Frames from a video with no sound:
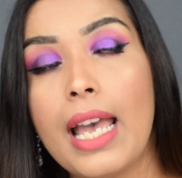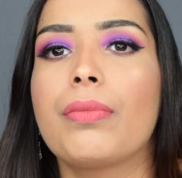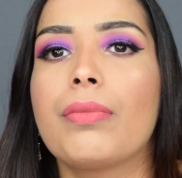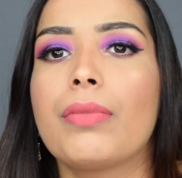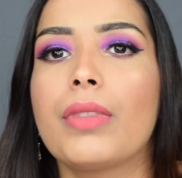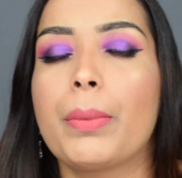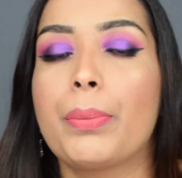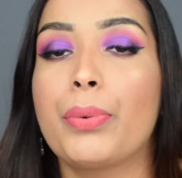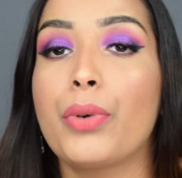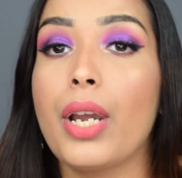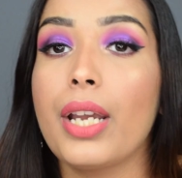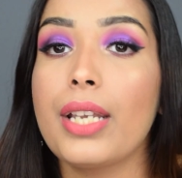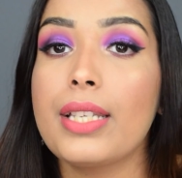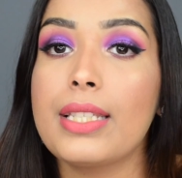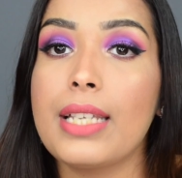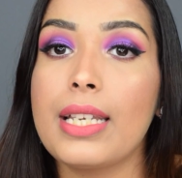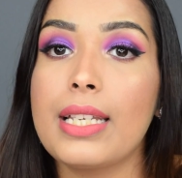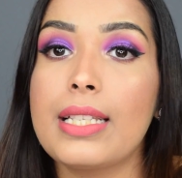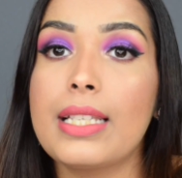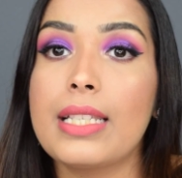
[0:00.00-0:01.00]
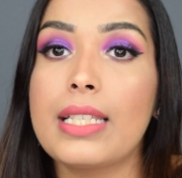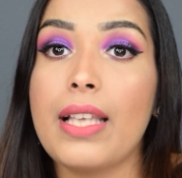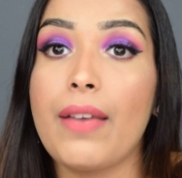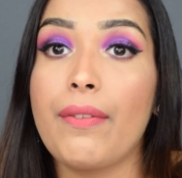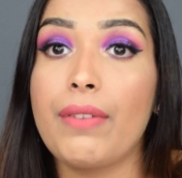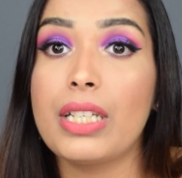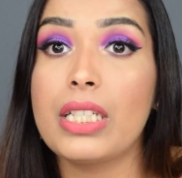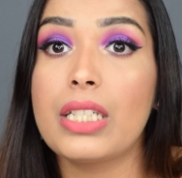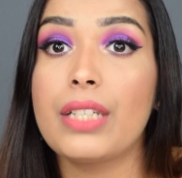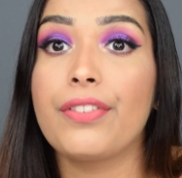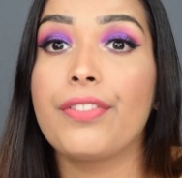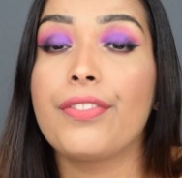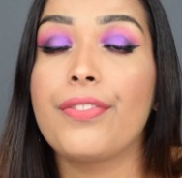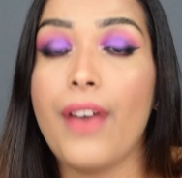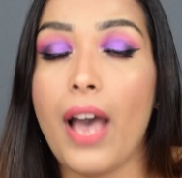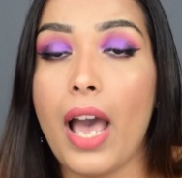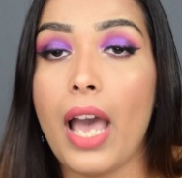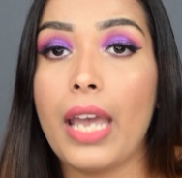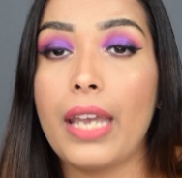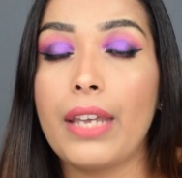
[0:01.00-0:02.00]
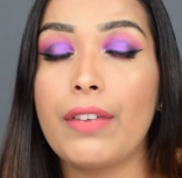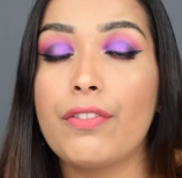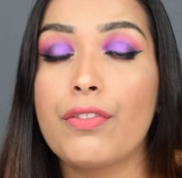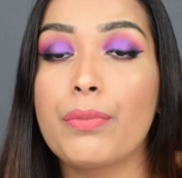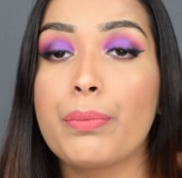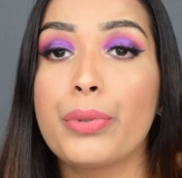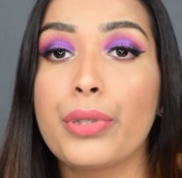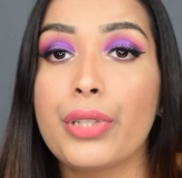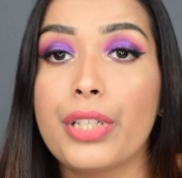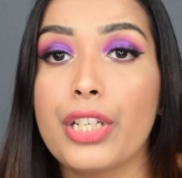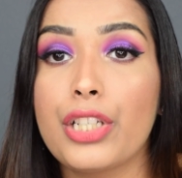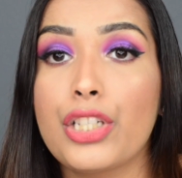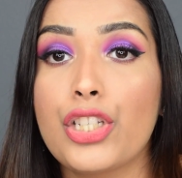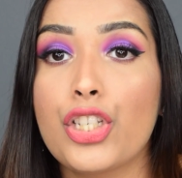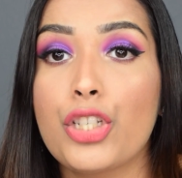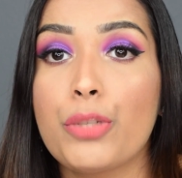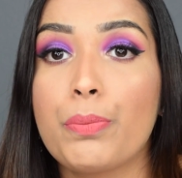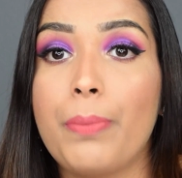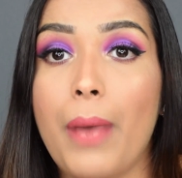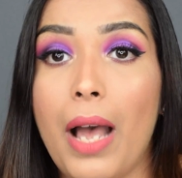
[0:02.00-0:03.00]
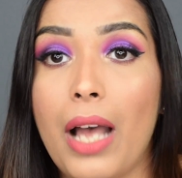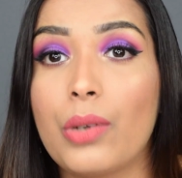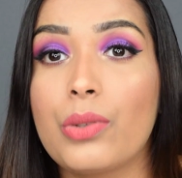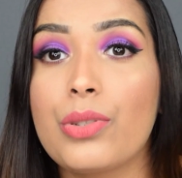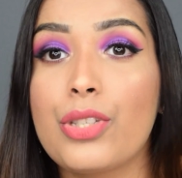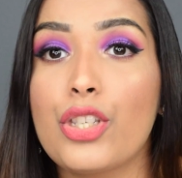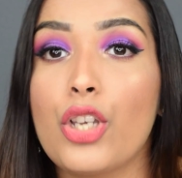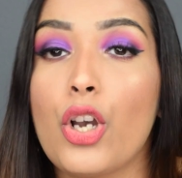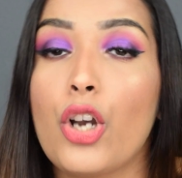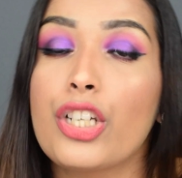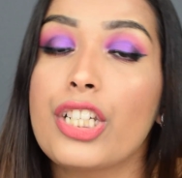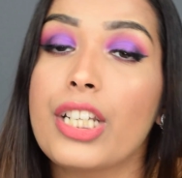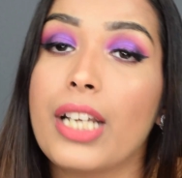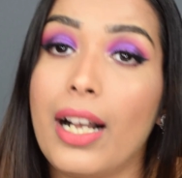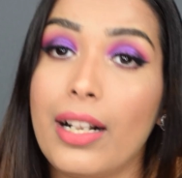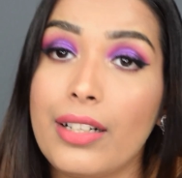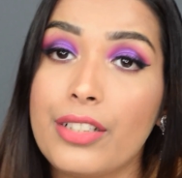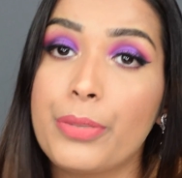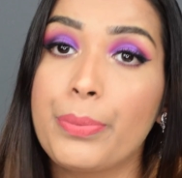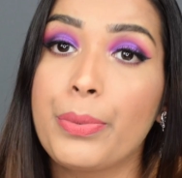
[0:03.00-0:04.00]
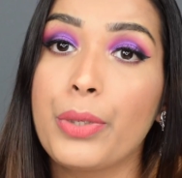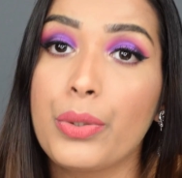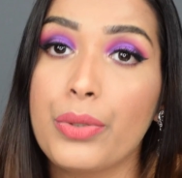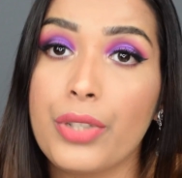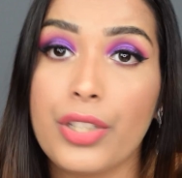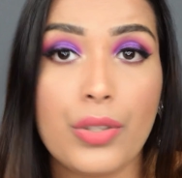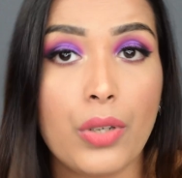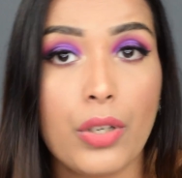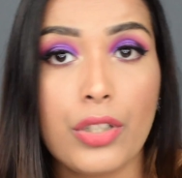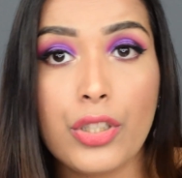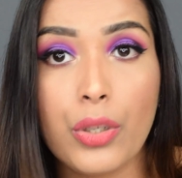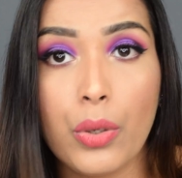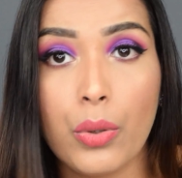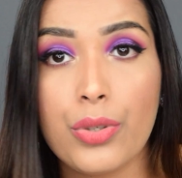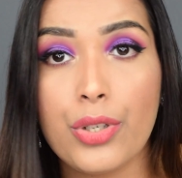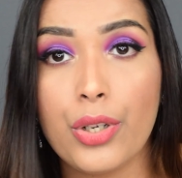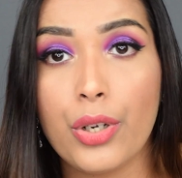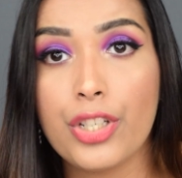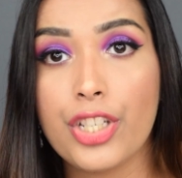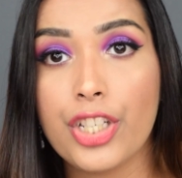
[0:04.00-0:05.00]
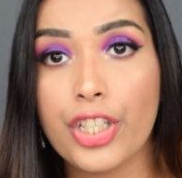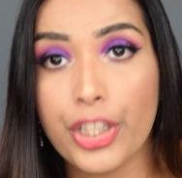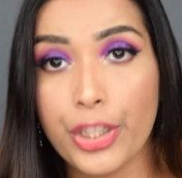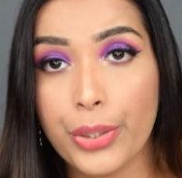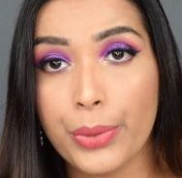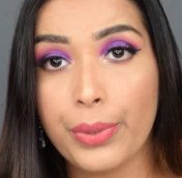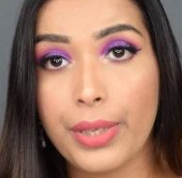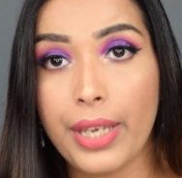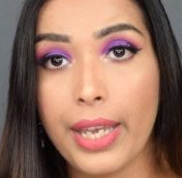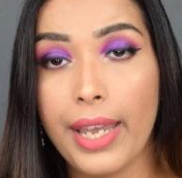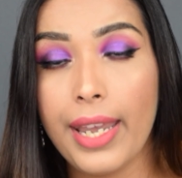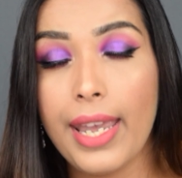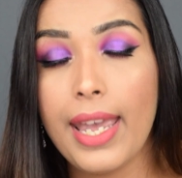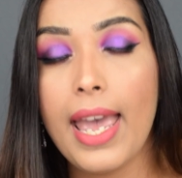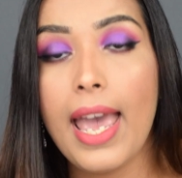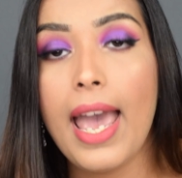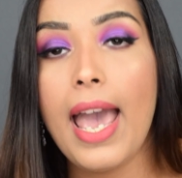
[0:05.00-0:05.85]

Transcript: The price is 75 British pounds on cultbeauty.co.uk,